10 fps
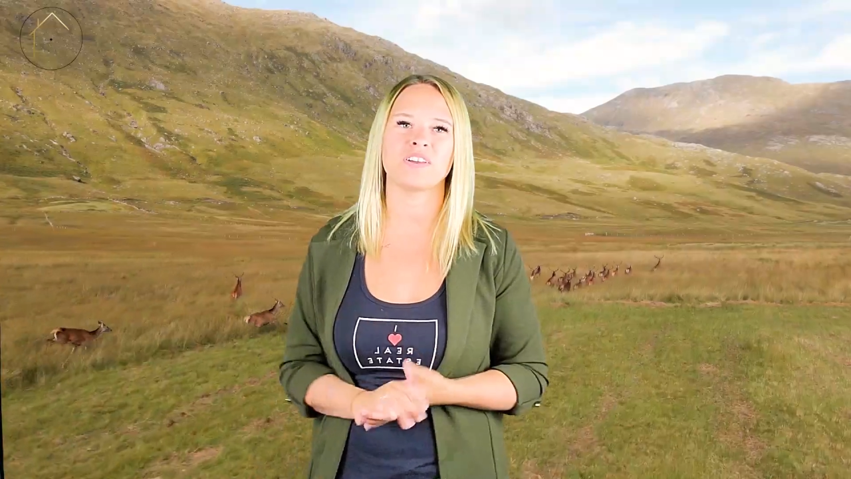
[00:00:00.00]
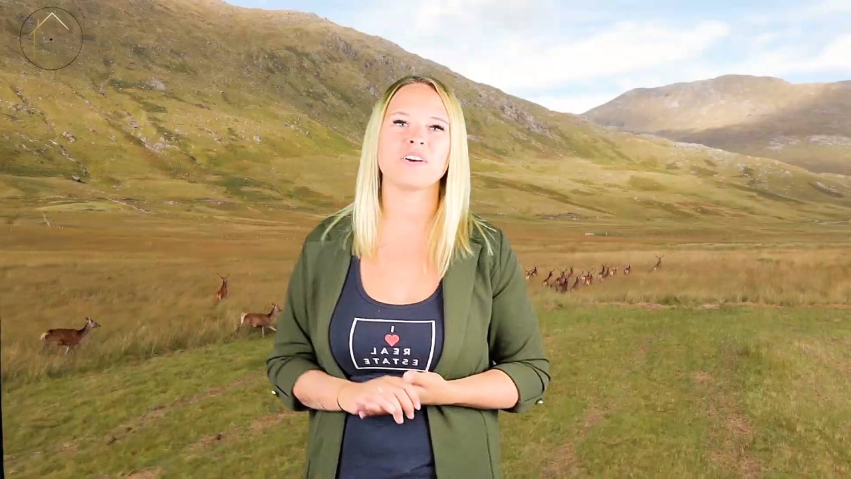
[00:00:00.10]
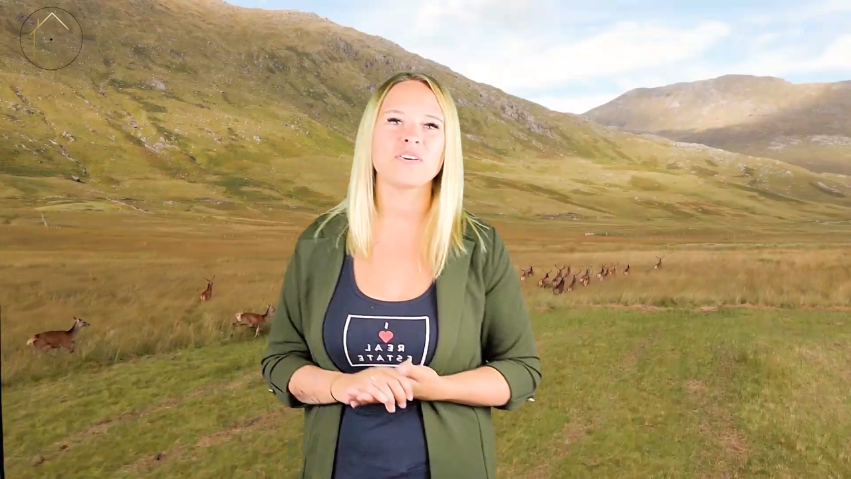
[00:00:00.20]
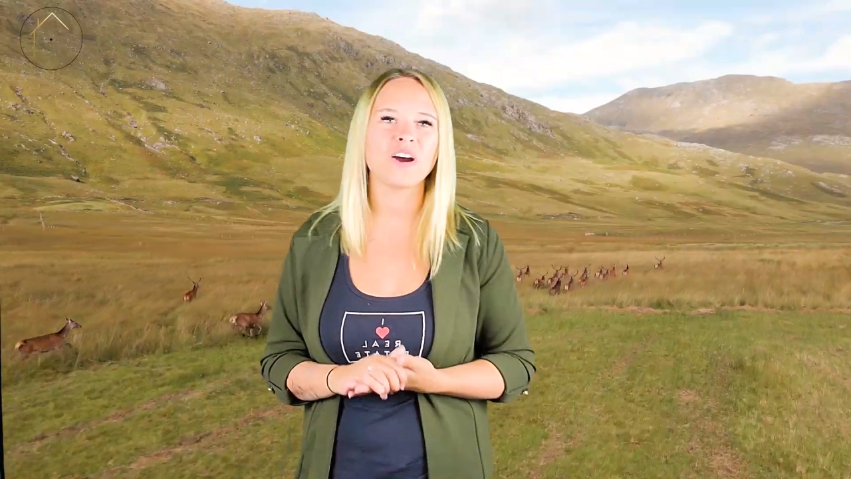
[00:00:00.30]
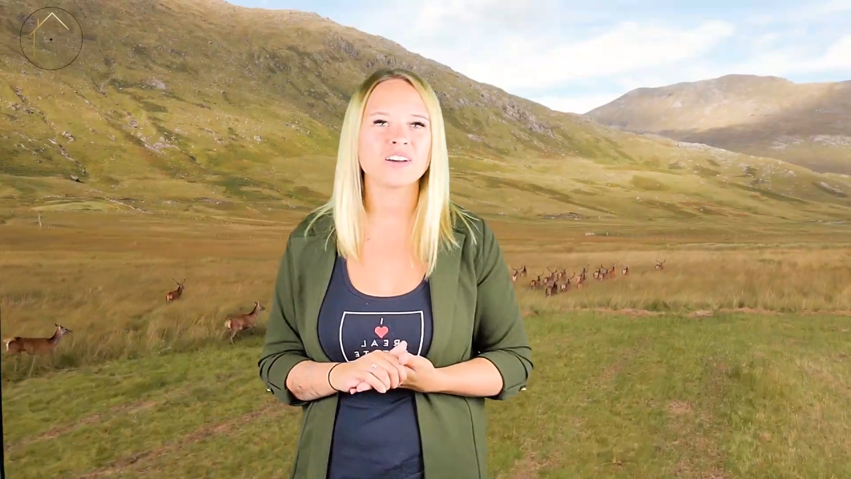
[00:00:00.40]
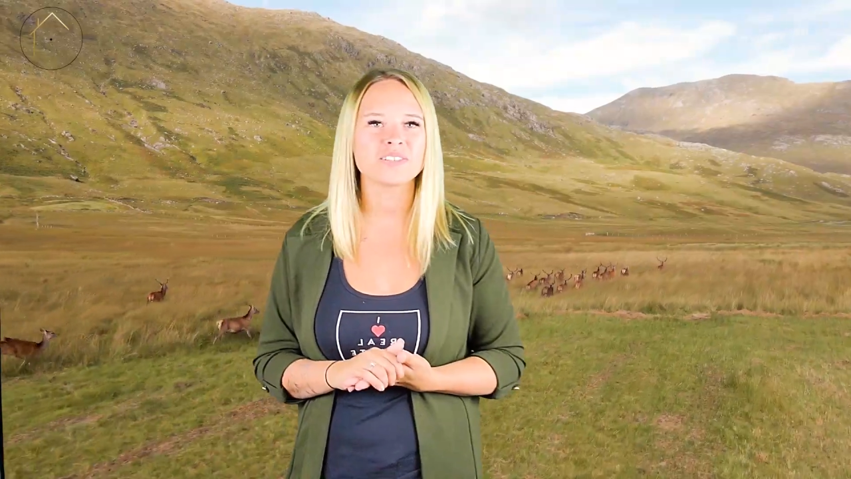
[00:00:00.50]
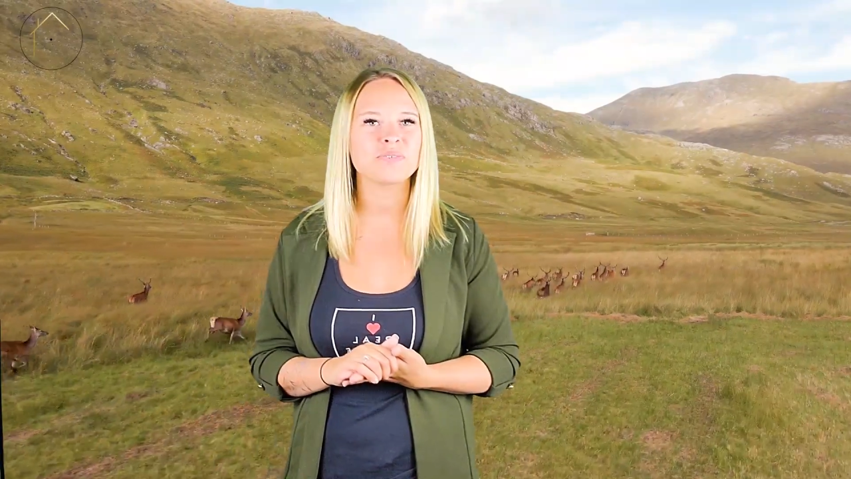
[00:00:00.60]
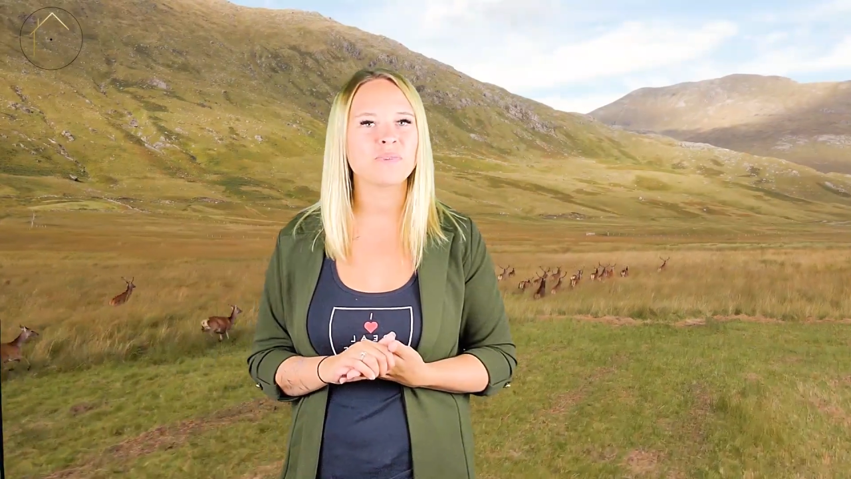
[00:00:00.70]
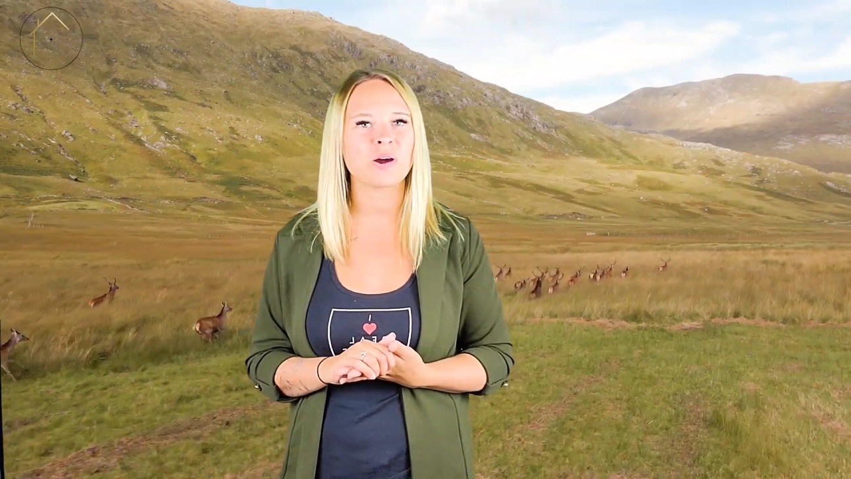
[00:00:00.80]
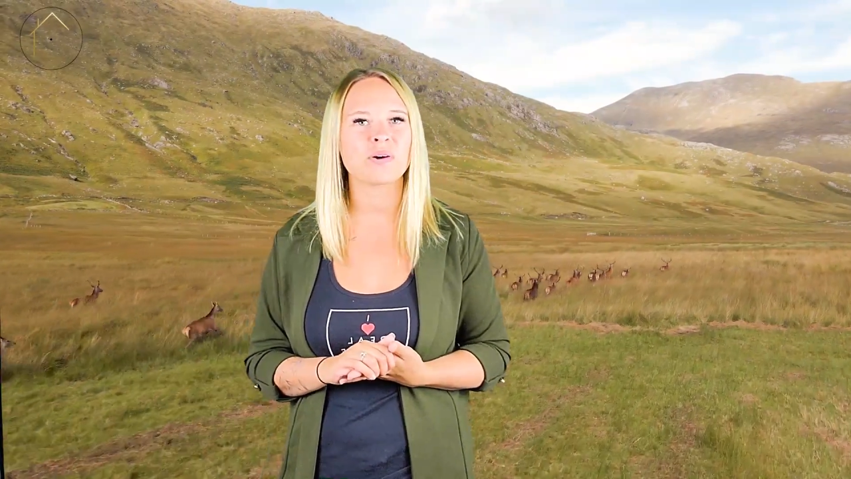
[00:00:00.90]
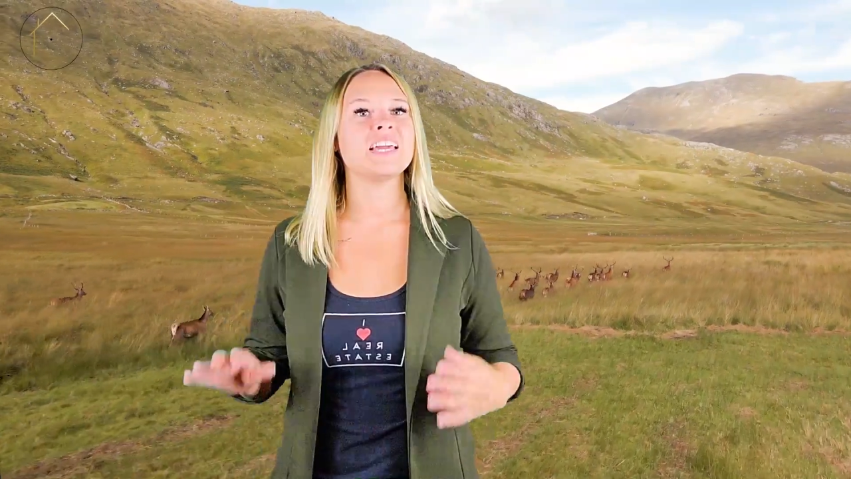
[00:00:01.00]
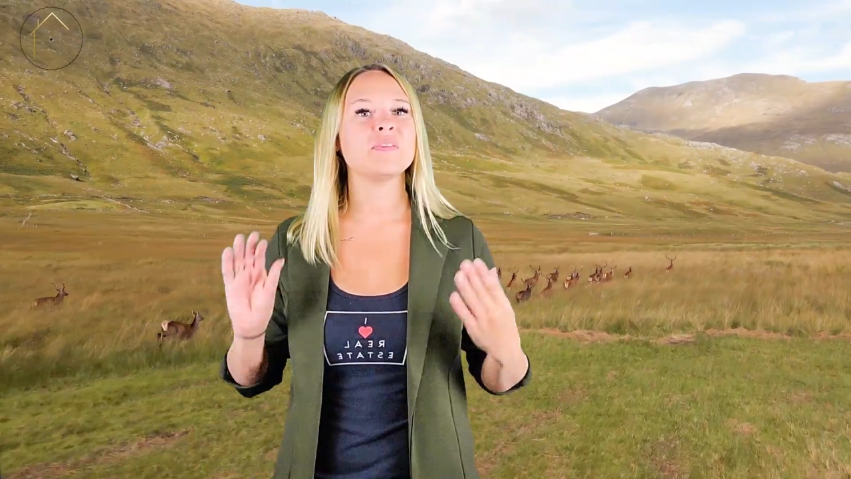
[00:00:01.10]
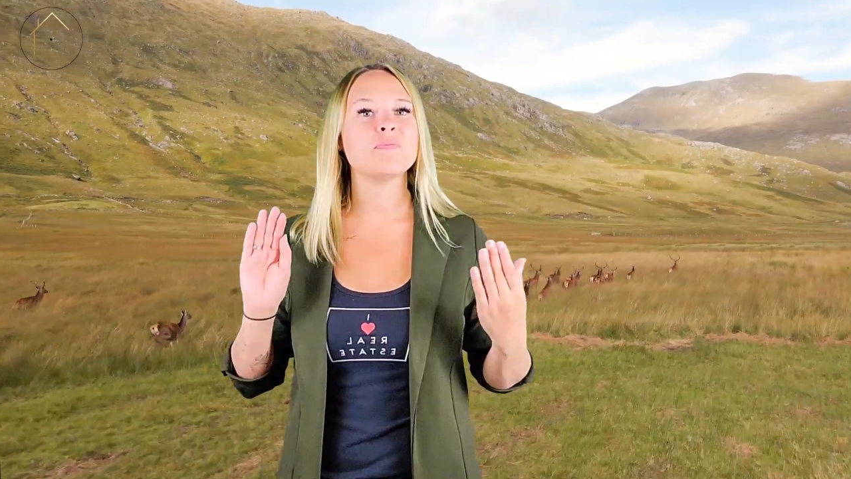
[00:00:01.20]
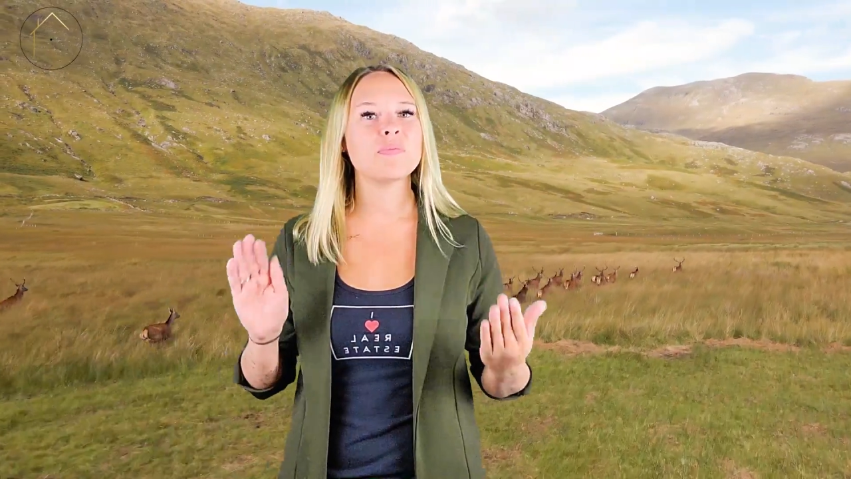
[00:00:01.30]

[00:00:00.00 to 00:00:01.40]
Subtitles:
across the road. In